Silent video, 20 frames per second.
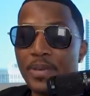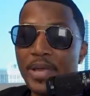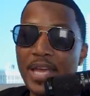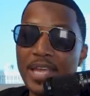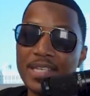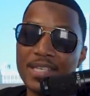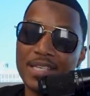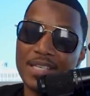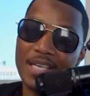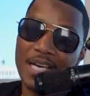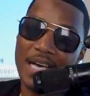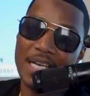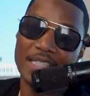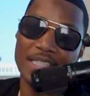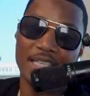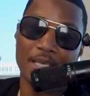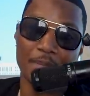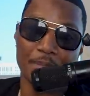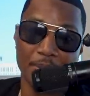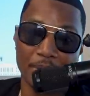paying your
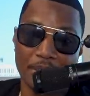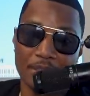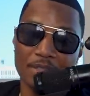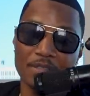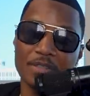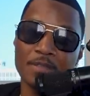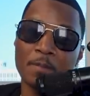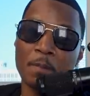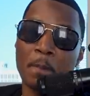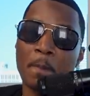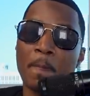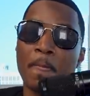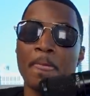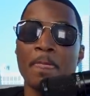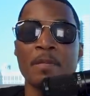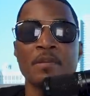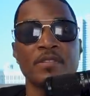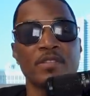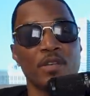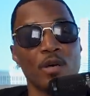goddamn bills.
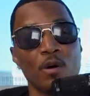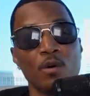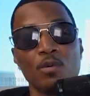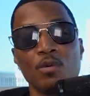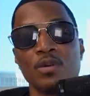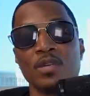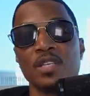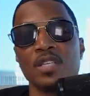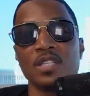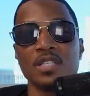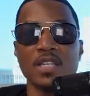So,